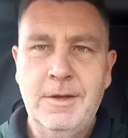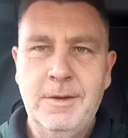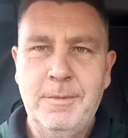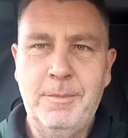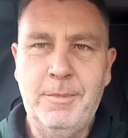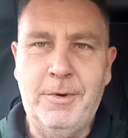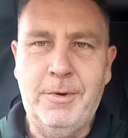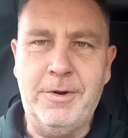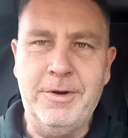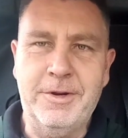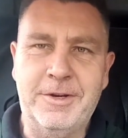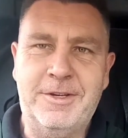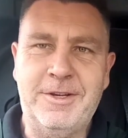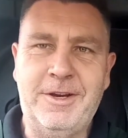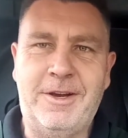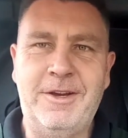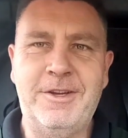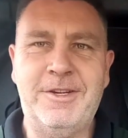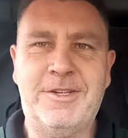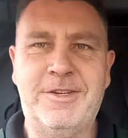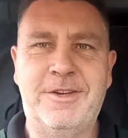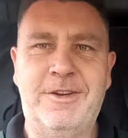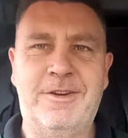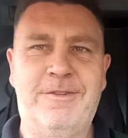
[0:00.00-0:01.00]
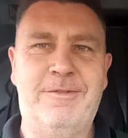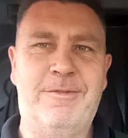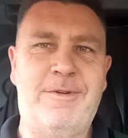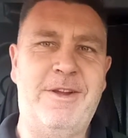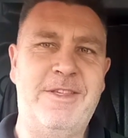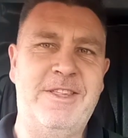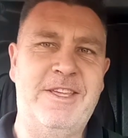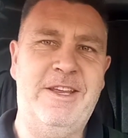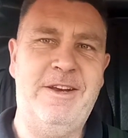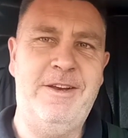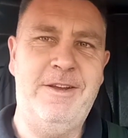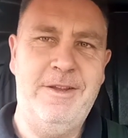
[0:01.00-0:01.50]
Morning guys, right
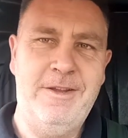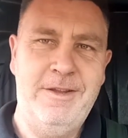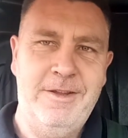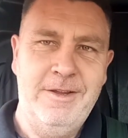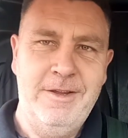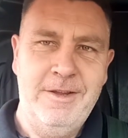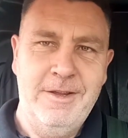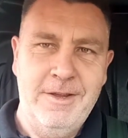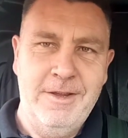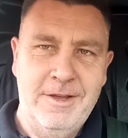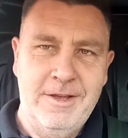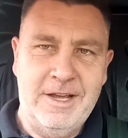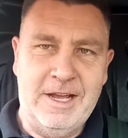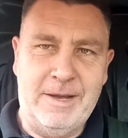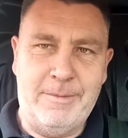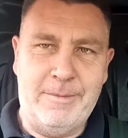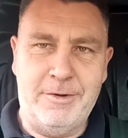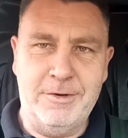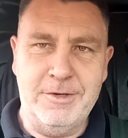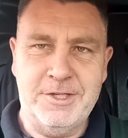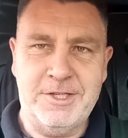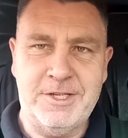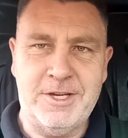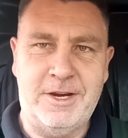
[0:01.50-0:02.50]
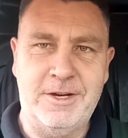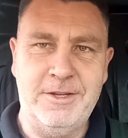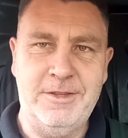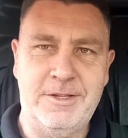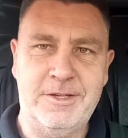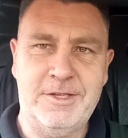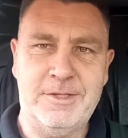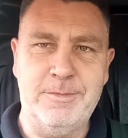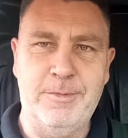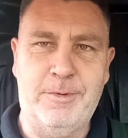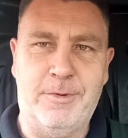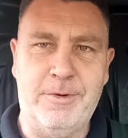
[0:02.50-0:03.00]
then, I'm on site
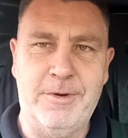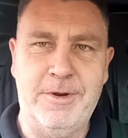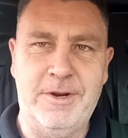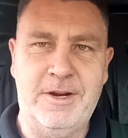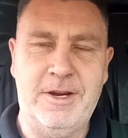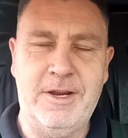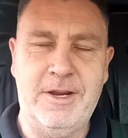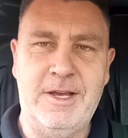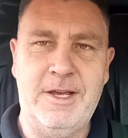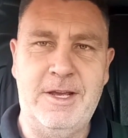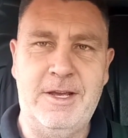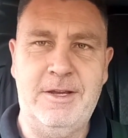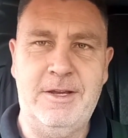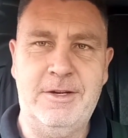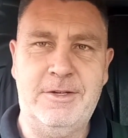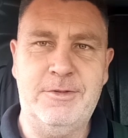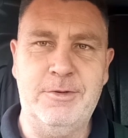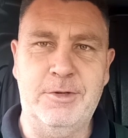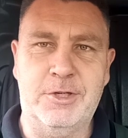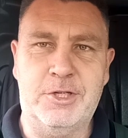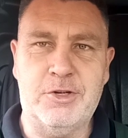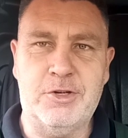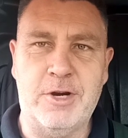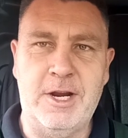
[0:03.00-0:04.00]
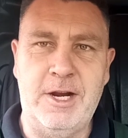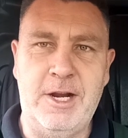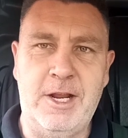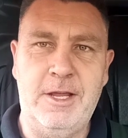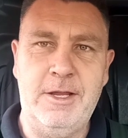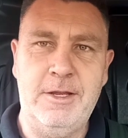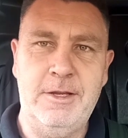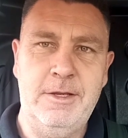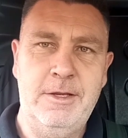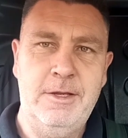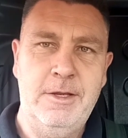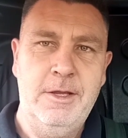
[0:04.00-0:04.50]
this morning uh, to a
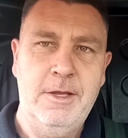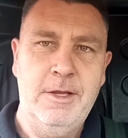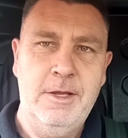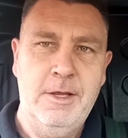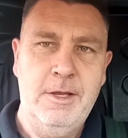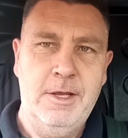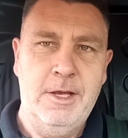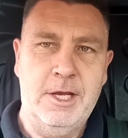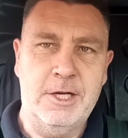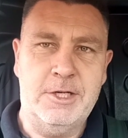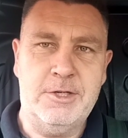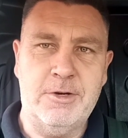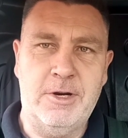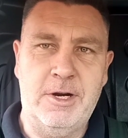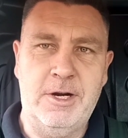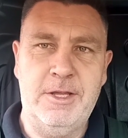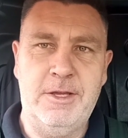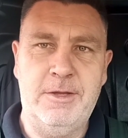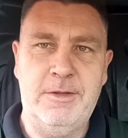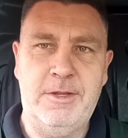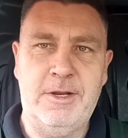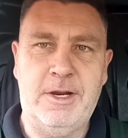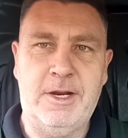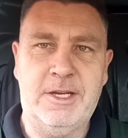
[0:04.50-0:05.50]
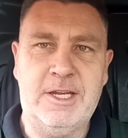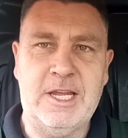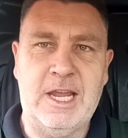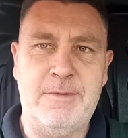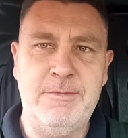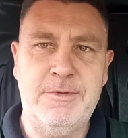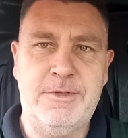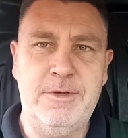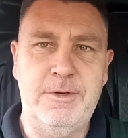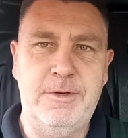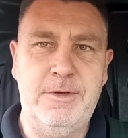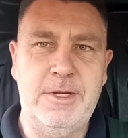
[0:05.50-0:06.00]
trailer, a trailer that I came
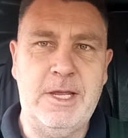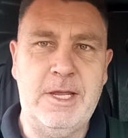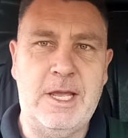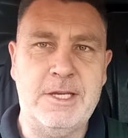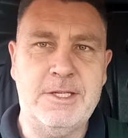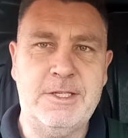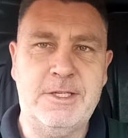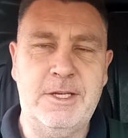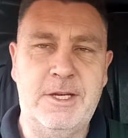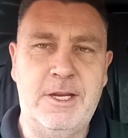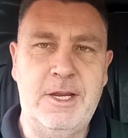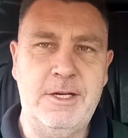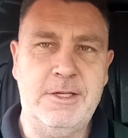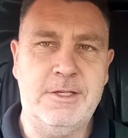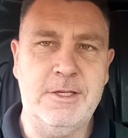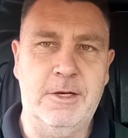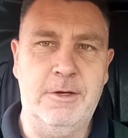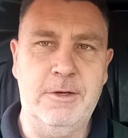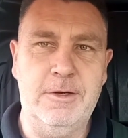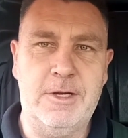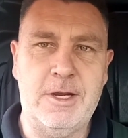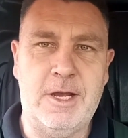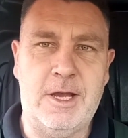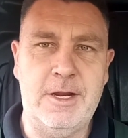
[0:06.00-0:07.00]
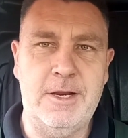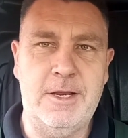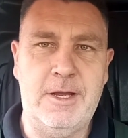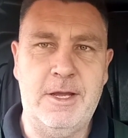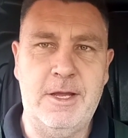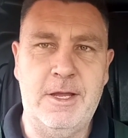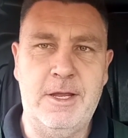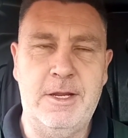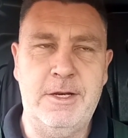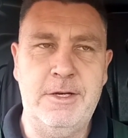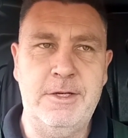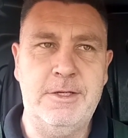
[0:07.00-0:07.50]
to yesterday to look at
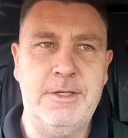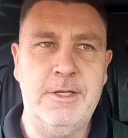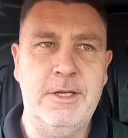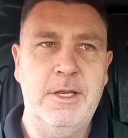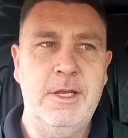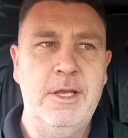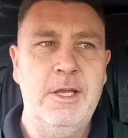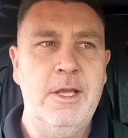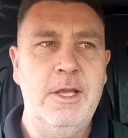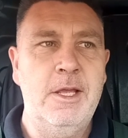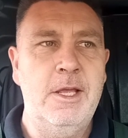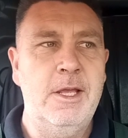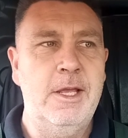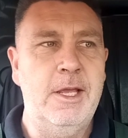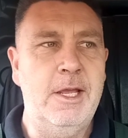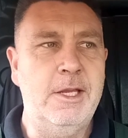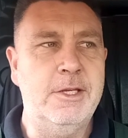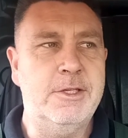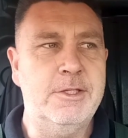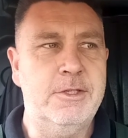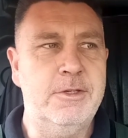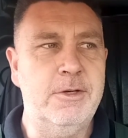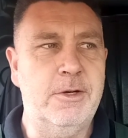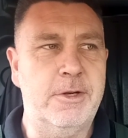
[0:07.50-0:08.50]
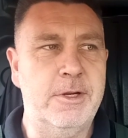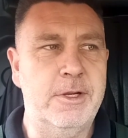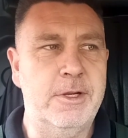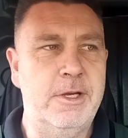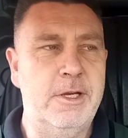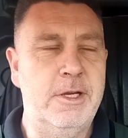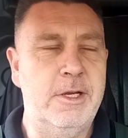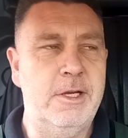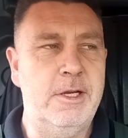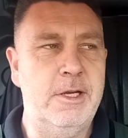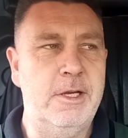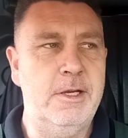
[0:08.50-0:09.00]
and it's got
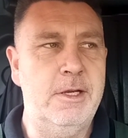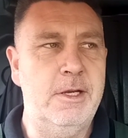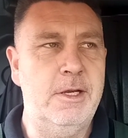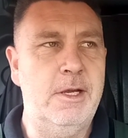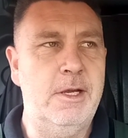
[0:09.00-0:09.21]
a